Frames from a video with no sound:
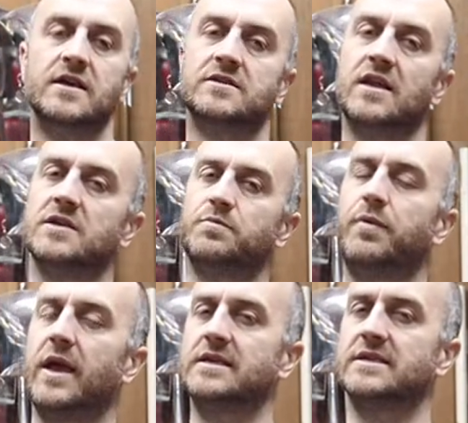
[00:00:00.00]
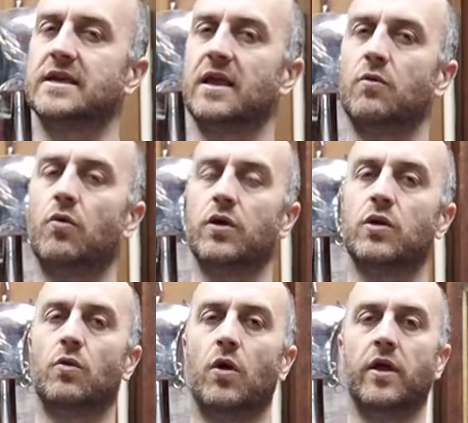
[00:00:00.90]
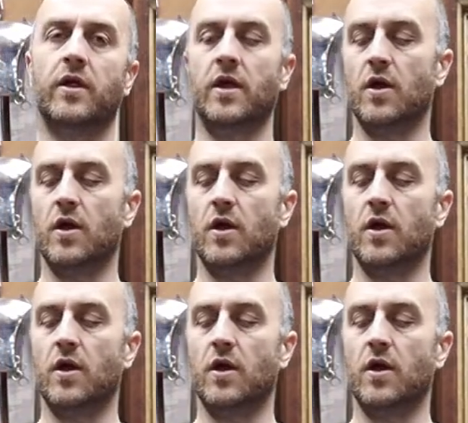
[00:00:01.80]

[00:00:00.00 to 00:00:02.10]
So that's basically what you want